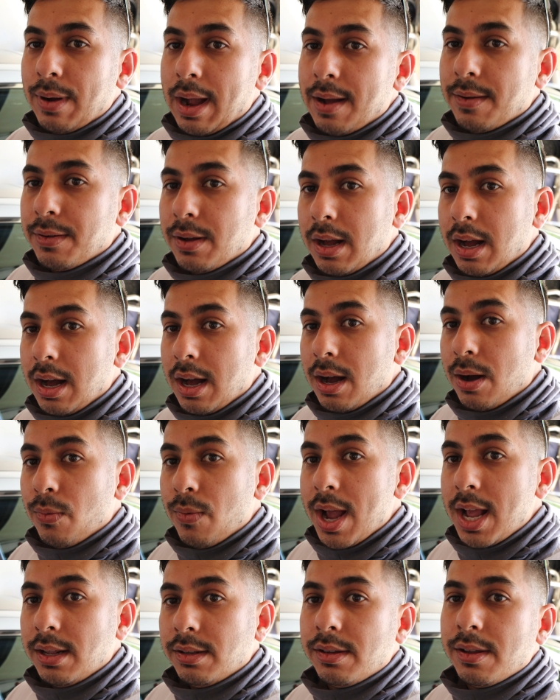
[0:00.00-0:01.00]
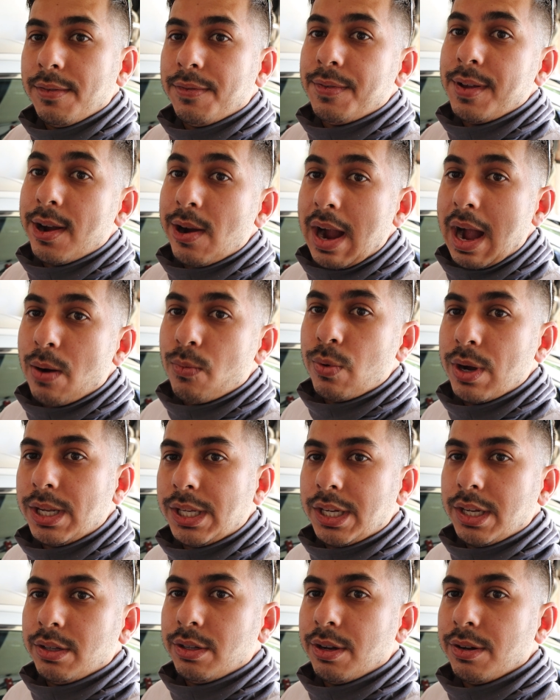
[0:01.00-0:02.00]
ways to figure out
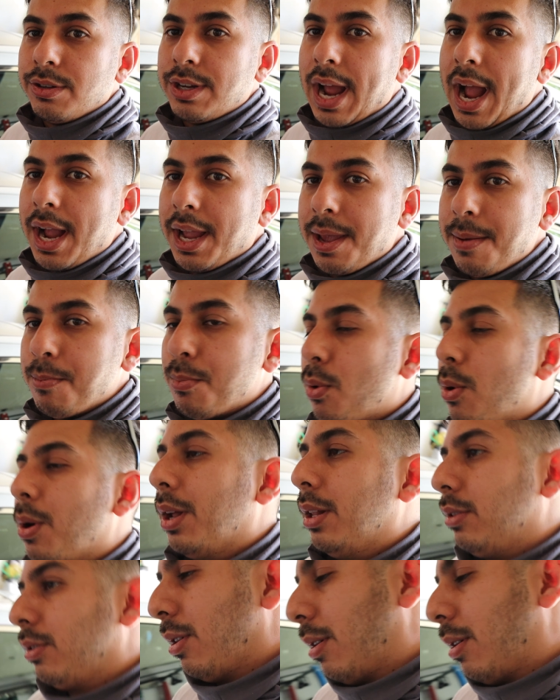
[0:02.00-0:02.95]
which is your jacking point.